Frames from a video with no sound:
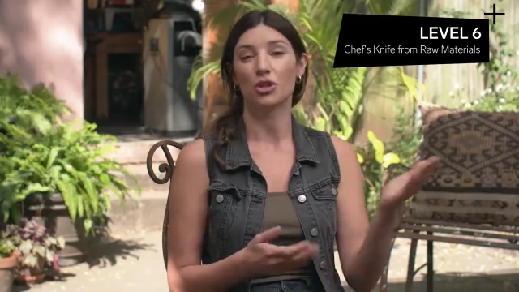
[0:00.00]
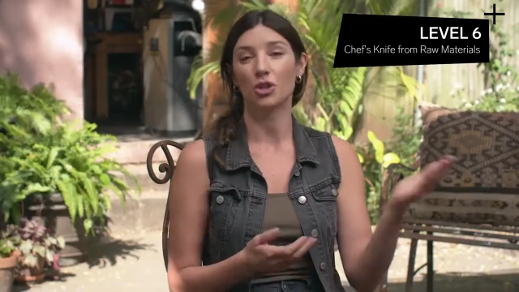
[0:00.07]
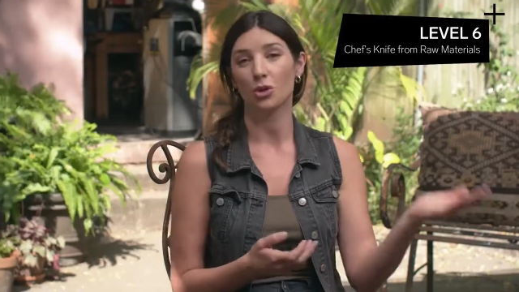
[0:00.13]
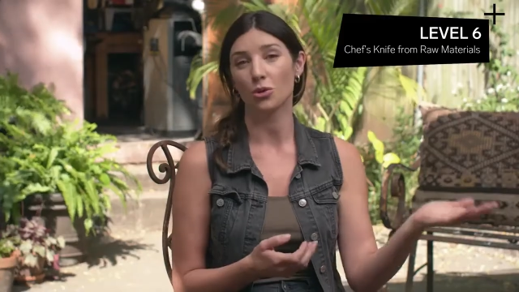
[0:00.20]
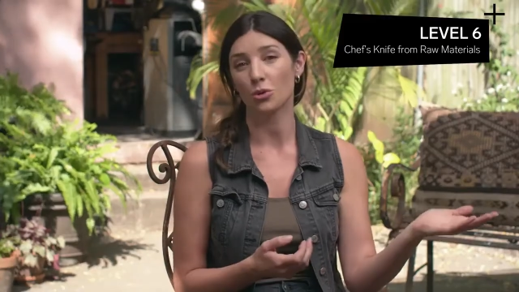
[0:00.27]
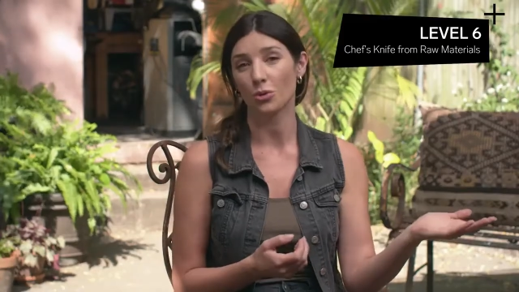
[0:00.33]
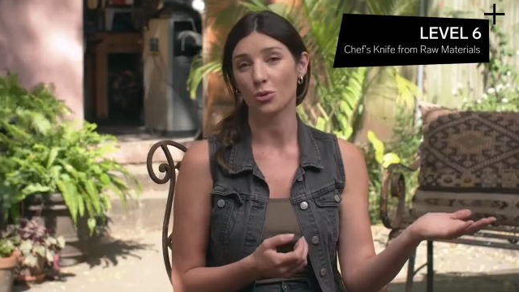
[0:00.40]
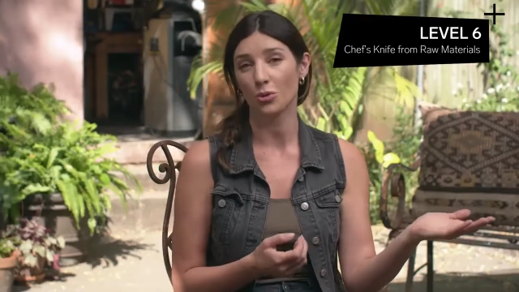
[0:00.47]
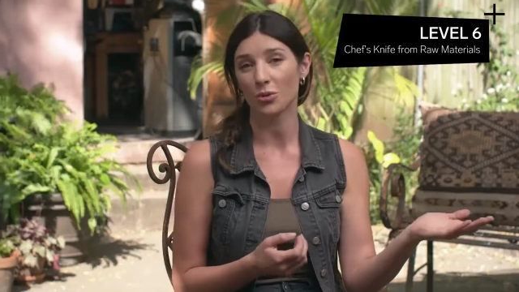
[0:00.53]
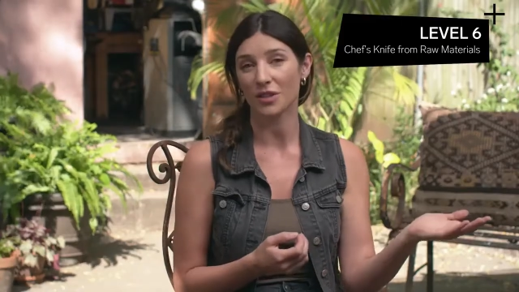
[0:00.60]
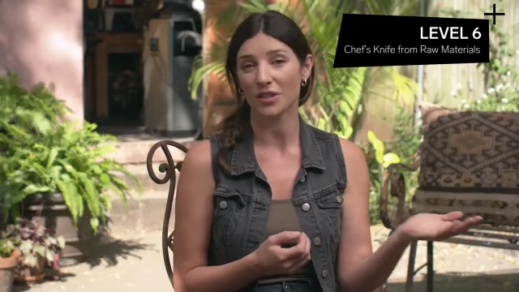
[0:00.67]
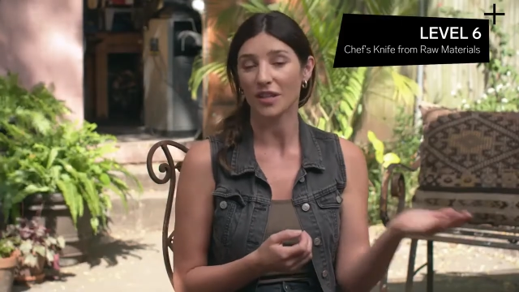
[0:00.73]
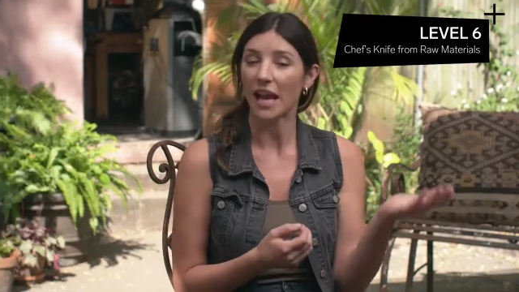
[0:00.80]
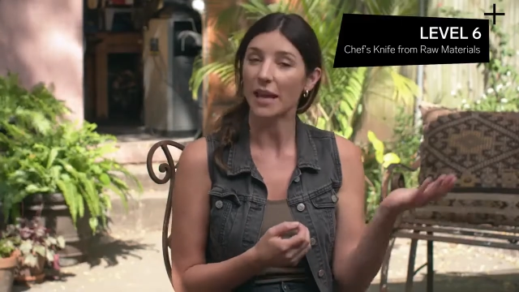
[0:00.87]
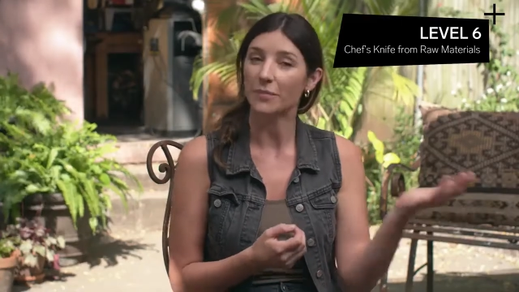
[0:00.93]
can
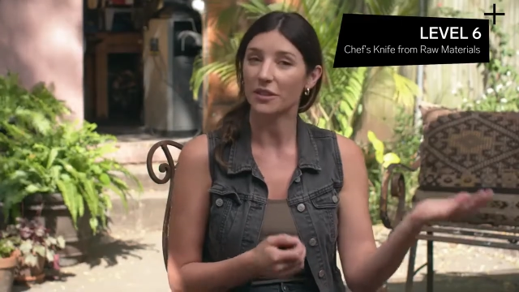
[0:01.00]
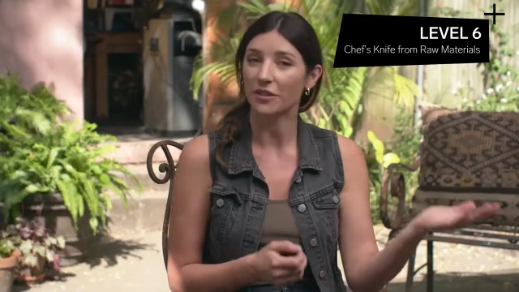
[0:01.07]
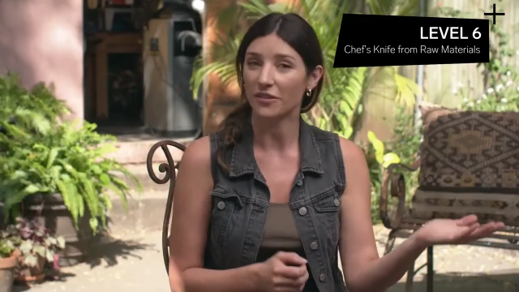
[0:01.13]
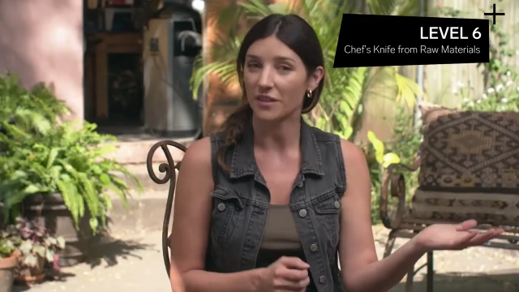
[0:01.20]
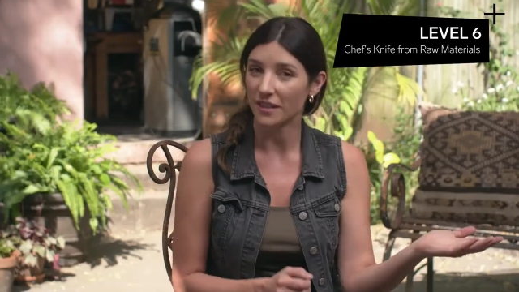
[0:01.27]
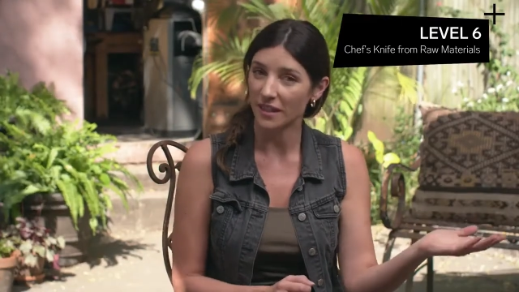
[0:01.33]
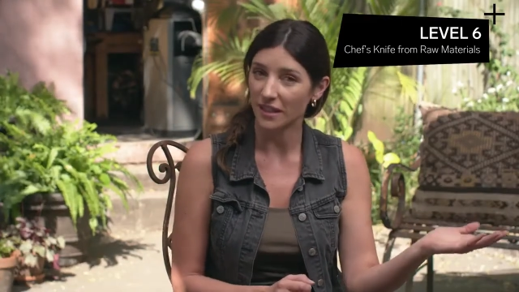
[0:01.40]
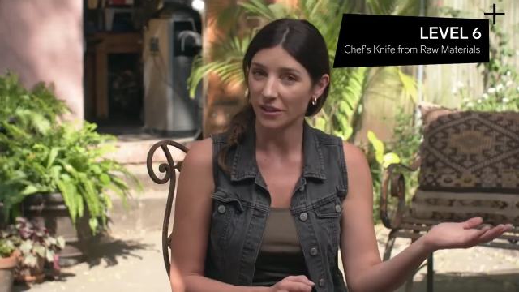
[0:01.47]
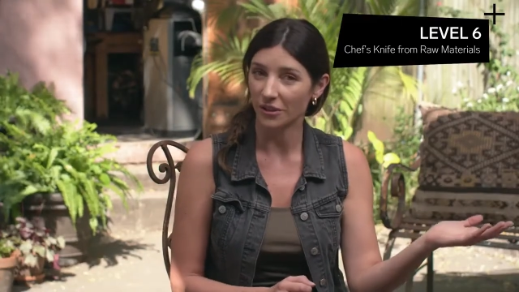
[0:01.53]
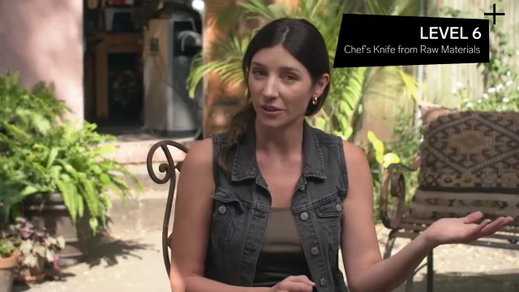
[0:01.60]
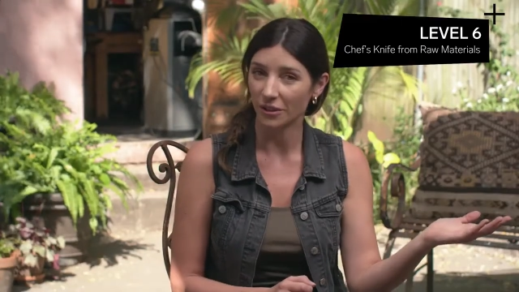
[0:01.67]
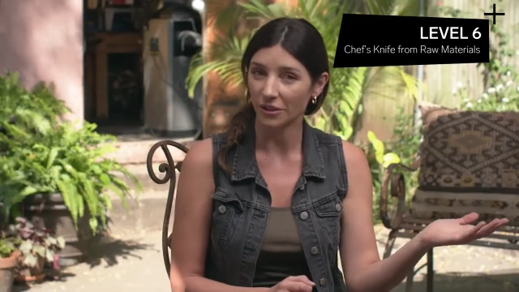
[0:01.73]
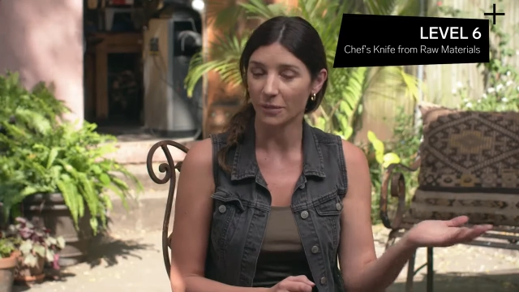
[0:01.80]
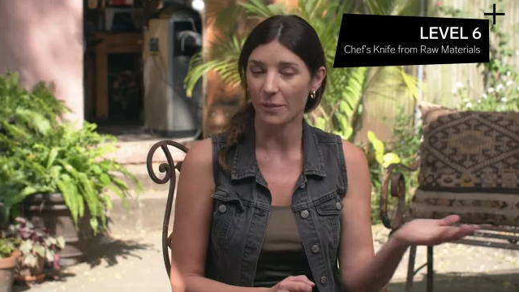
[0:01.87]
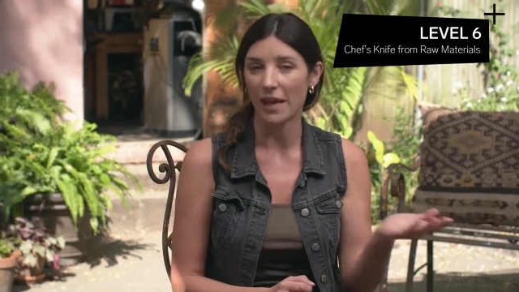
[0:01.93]
choose types of
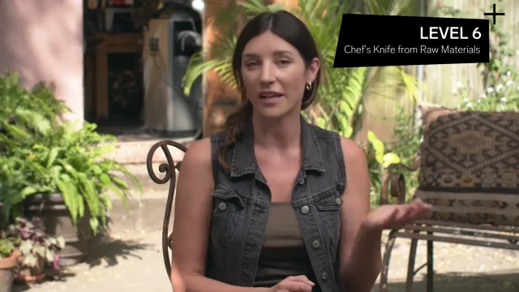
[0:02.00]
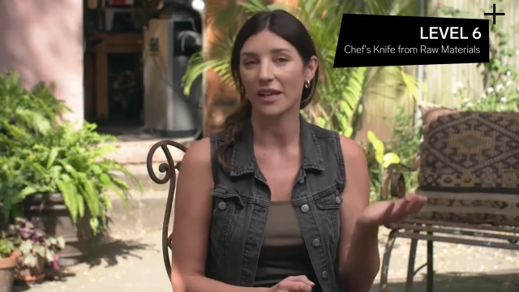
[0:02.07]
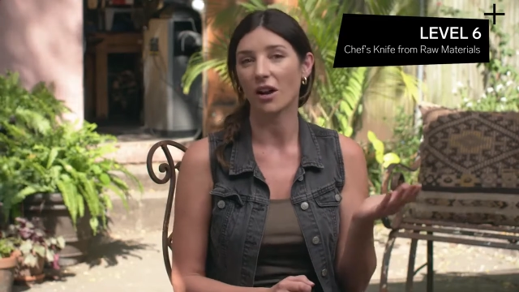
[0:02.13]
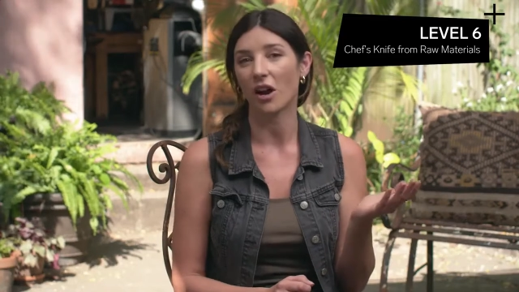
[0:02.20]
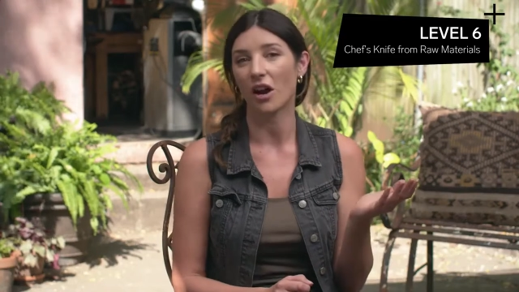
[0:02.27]
steel depending